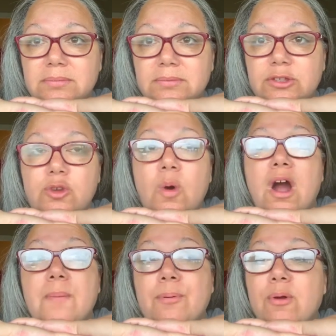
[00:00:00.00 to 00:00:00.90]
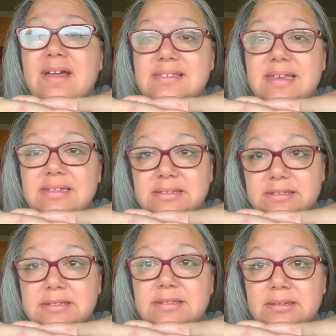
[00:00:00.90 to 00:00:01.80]
You are
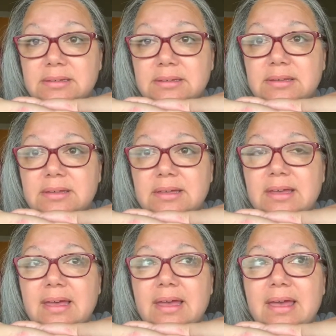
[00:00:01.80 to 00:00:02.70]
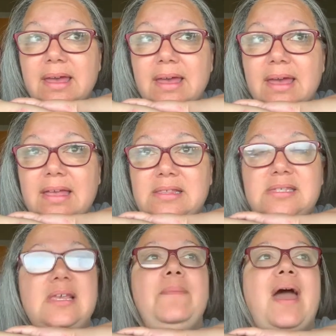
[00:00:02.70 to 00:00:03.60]
presence. And
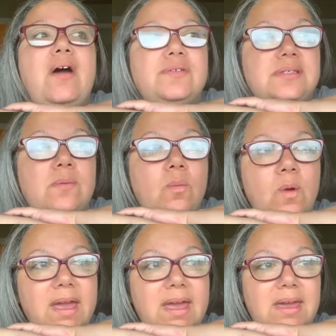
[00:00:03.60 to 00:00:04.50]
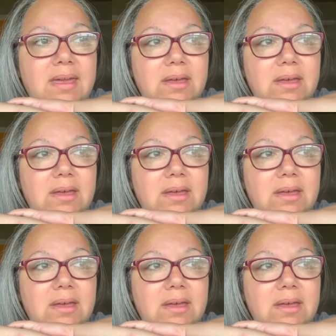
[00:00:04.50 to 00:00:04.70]
somehow, some way,